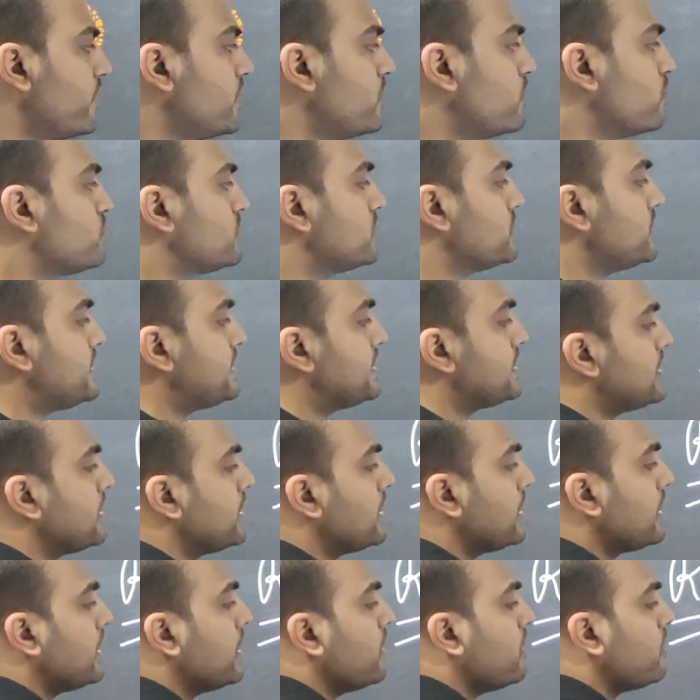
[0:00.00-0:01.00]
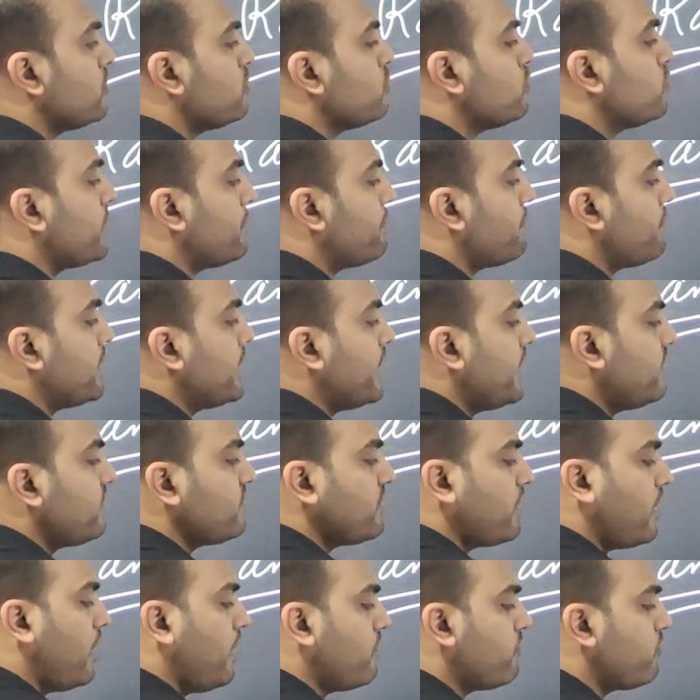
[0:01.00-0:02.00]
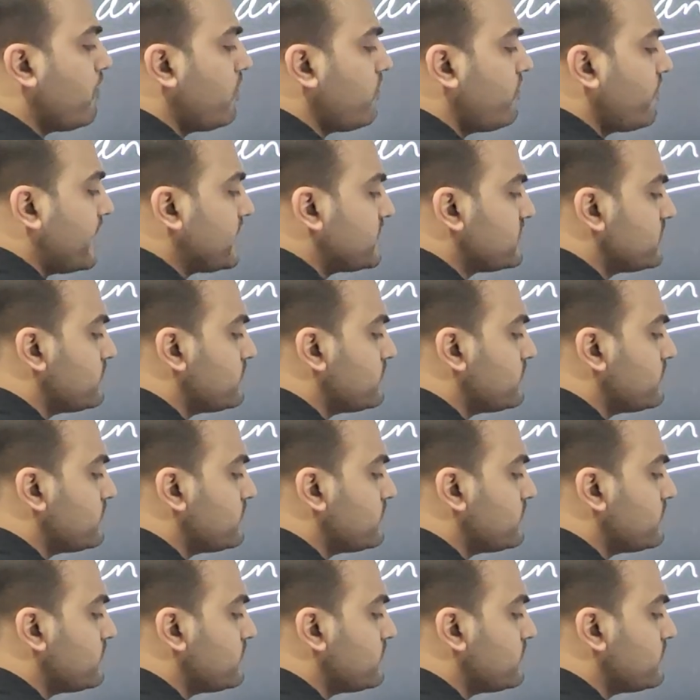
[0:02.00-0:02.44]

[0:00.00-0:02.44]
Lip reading: we will do is you replace f of